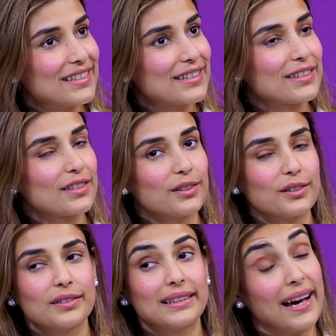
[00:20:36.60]

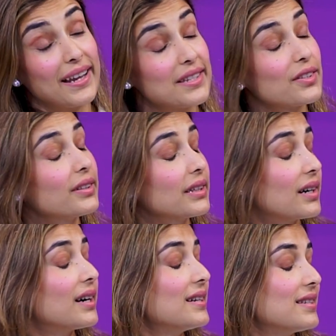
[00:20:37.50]
So that is on the
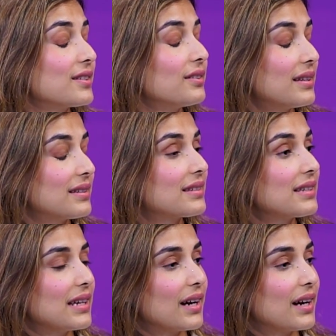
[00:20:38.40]
cards. So let's see